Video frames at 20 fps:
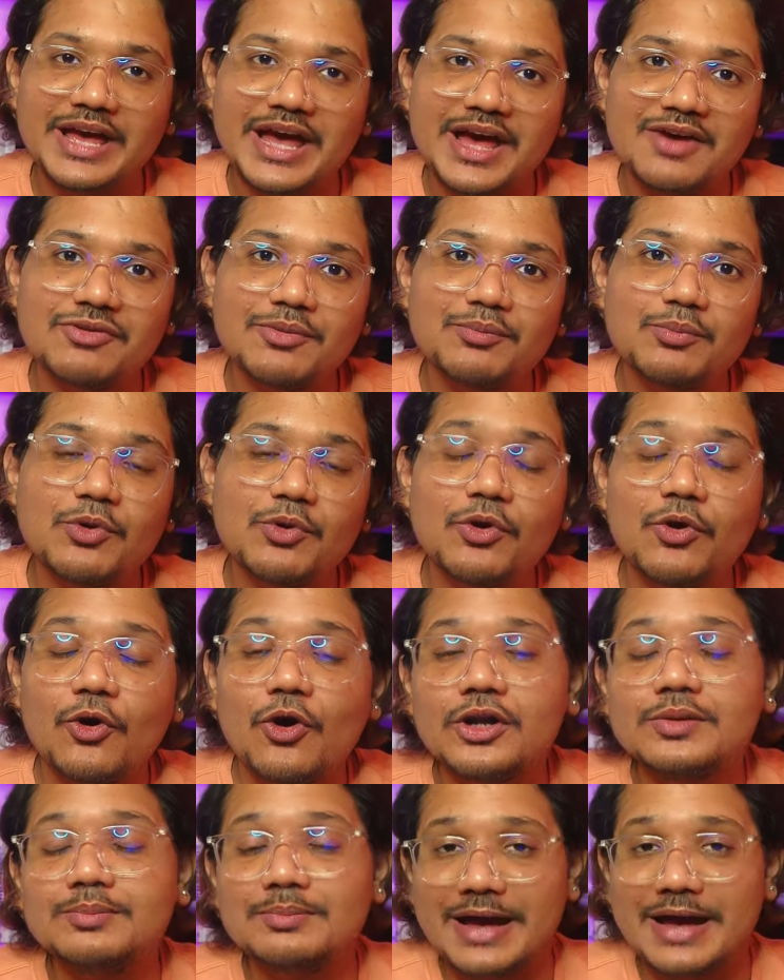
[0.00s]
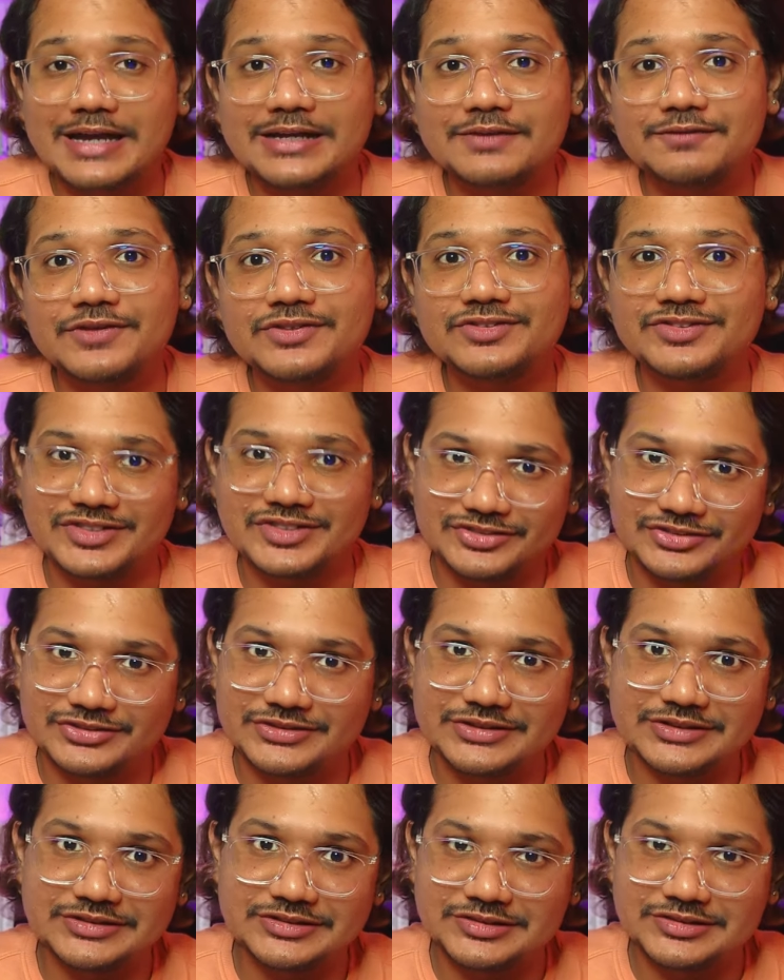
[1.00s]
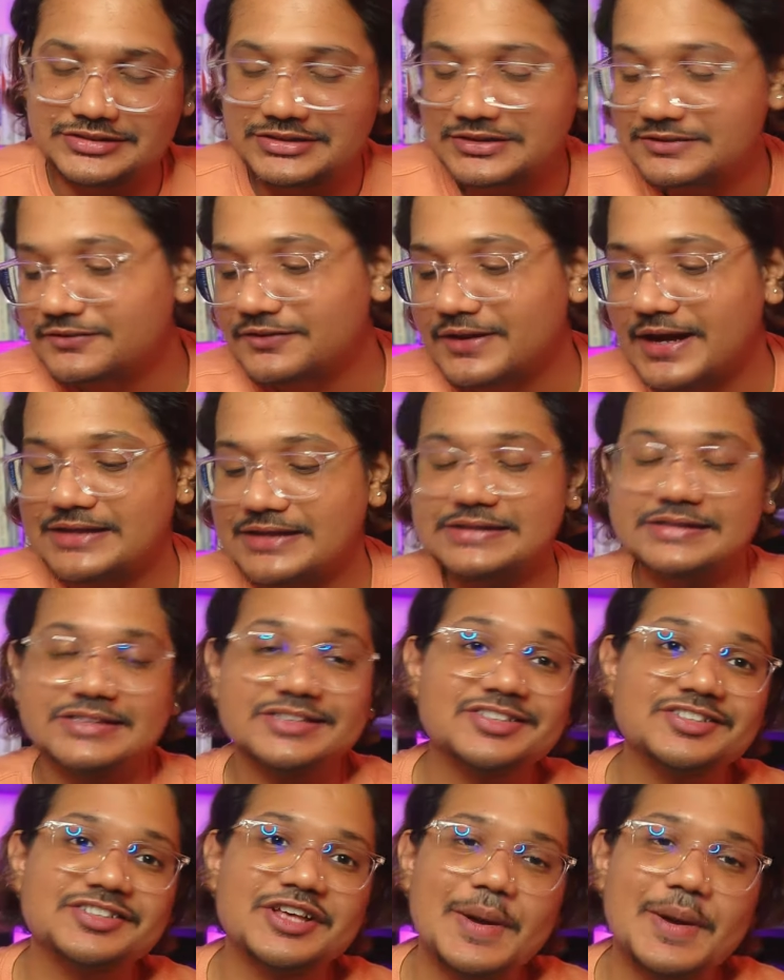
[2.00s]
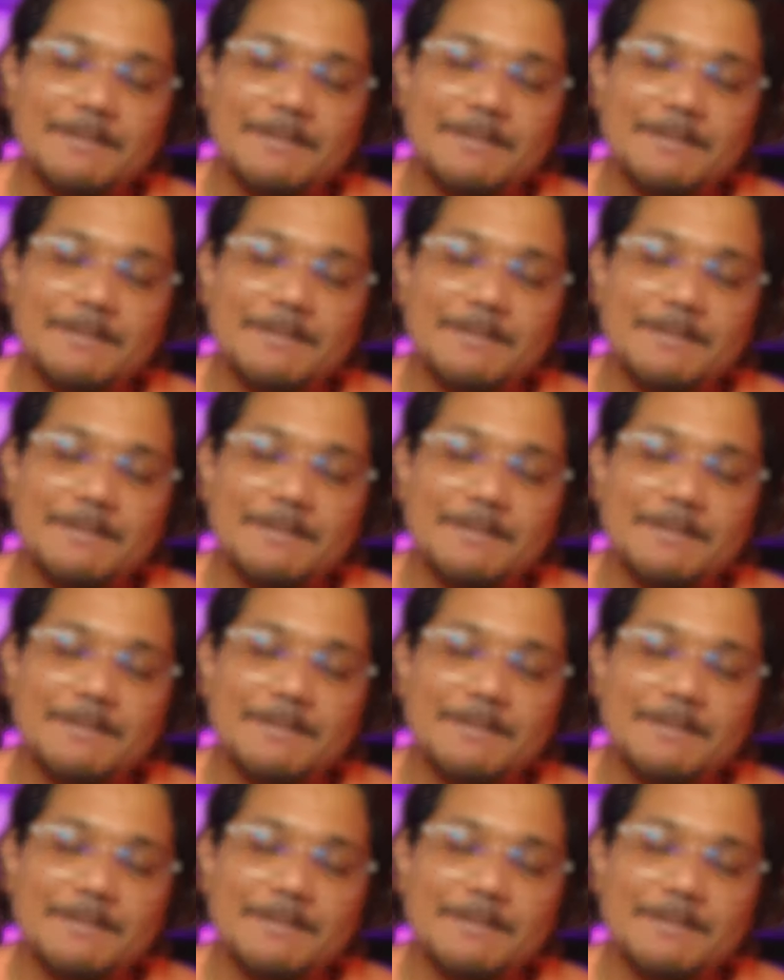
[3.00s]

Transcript: we have a book on manifestation. It's this, and it is